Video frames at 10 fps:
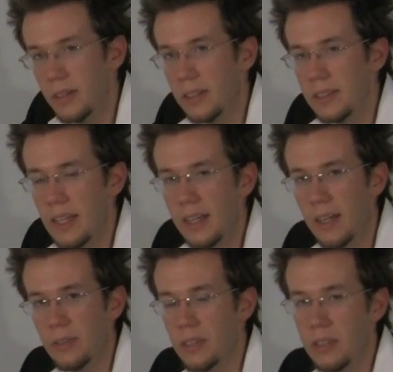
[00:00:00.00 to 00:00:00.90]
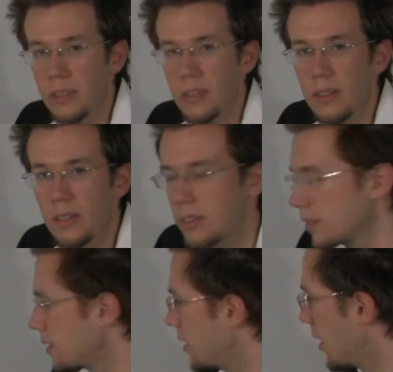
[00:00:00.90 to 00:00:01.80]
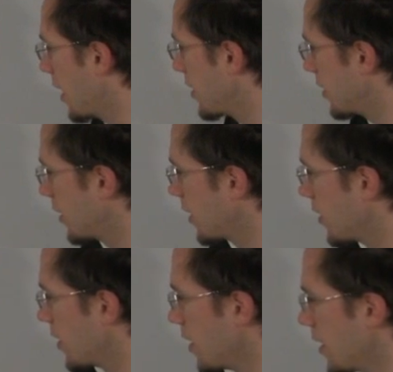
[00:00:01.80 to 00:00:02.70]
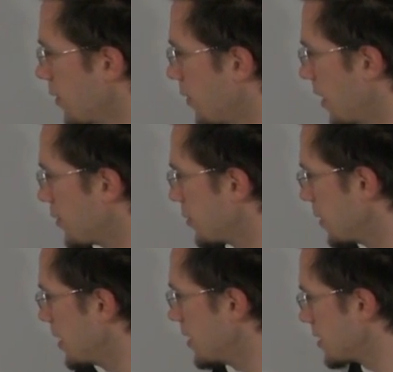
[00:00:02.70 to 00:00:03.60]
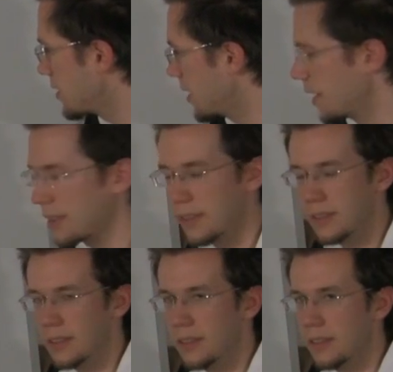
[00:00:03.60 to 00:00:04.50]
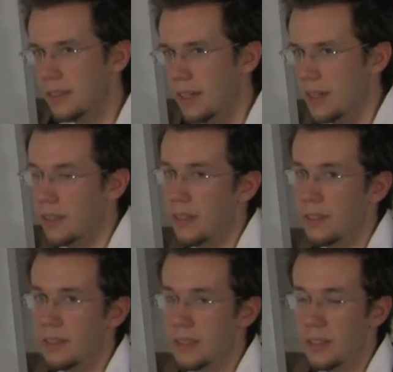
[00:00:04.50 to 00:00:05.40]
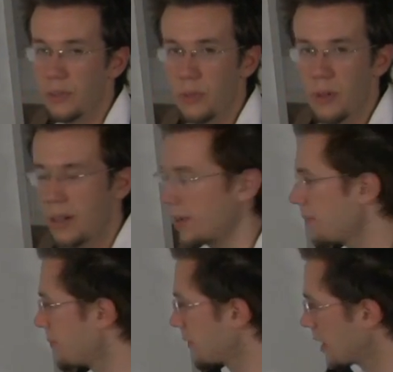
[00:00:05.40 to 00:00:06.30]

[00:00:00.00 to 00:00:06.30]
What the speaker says: you can take out the third, you know how you can go 5, 3, 6, and then 6, 4?